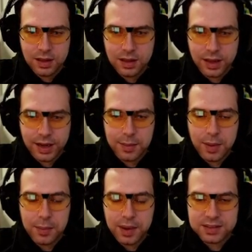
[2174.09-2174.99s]
Like,
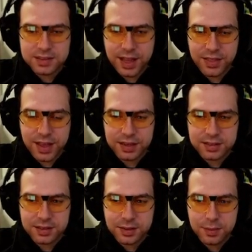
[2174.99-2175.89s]
I must say that
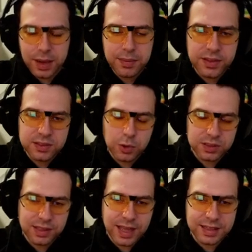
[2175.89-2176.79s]
maybe this
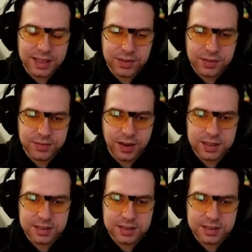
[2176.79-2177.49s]
wasn't an even fight,